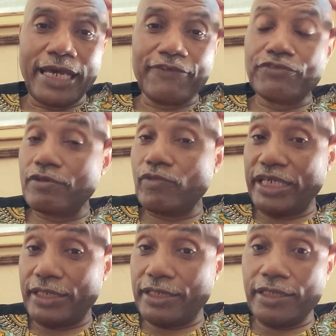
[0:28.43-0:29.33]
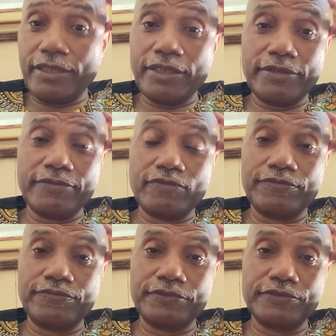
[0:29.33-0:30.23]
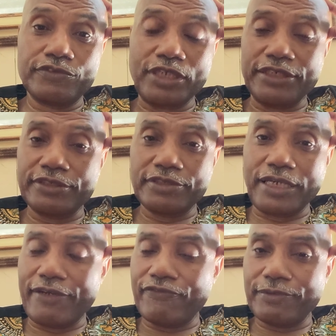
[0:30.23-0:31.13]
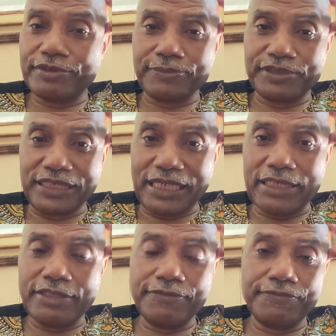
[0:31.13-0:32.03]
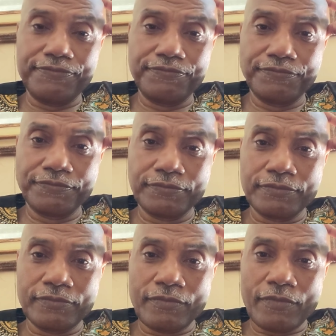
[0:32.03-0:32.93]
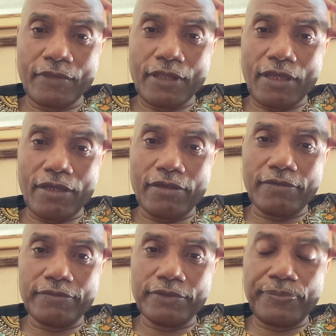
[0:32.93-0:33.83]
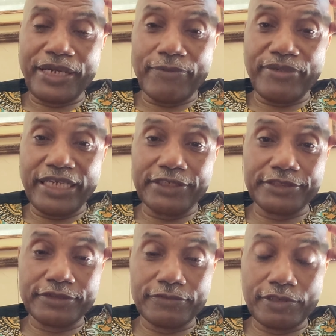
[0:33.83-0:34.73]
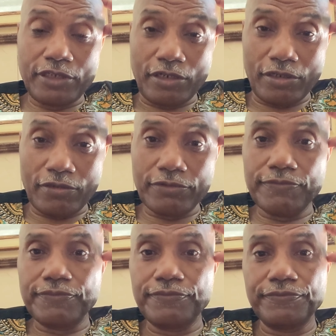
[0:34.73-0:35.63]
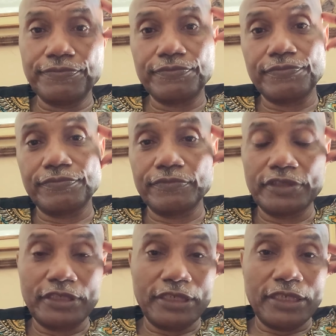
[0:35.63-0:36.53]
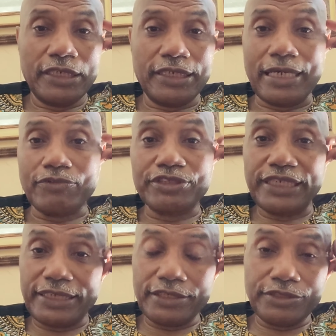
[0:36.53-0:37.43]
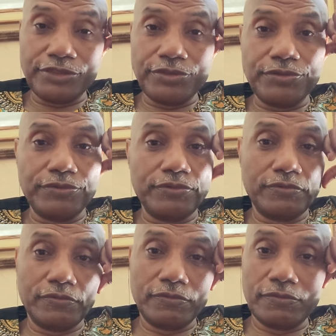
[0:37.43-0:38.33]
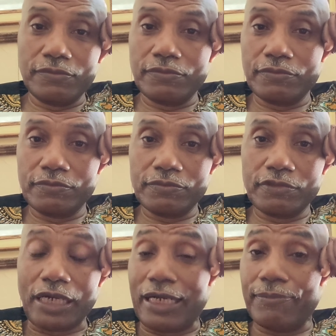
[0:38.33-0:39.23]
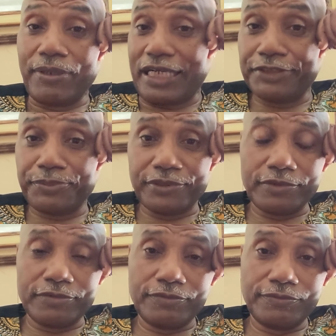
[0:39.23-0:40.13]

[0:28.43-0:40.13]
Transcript: after waiting and, and, trying to have them subside, um, the paramedics were called, and I was taken to Cobb Hospital